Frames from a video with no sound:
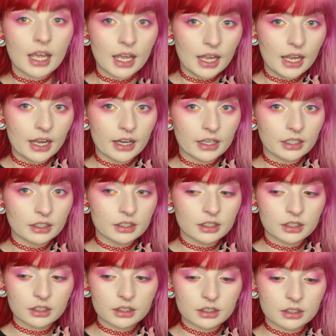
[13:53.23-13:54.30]

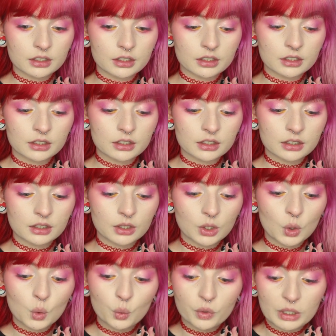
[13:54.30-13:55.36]
and
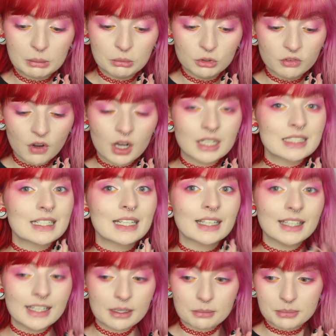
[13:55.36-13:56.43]
we can move on to
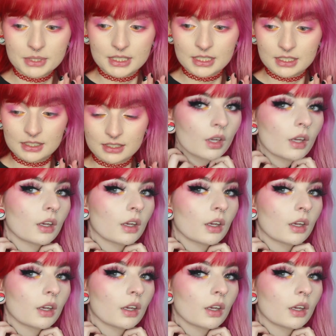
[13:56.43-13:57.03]
lips.